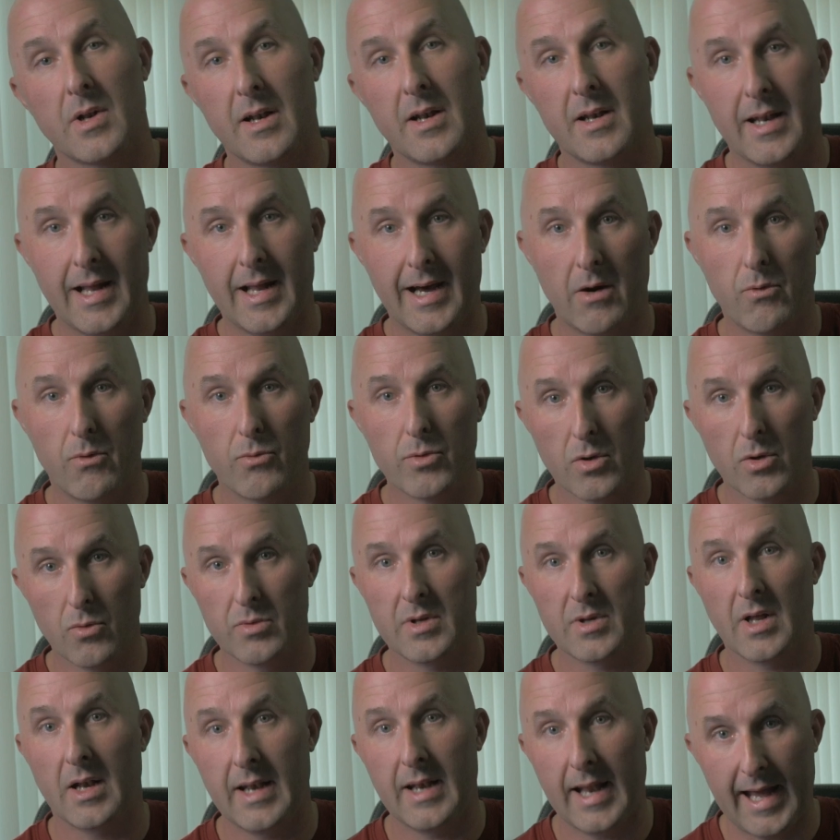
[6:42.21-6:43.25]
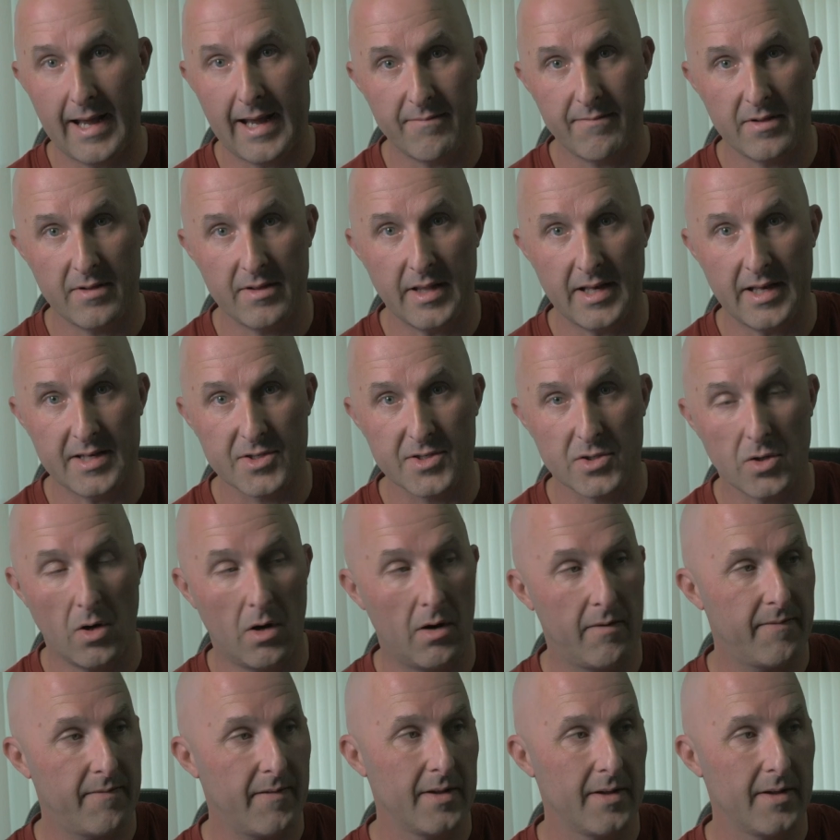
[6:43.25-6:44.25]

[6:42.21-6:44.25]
allow you to level this off,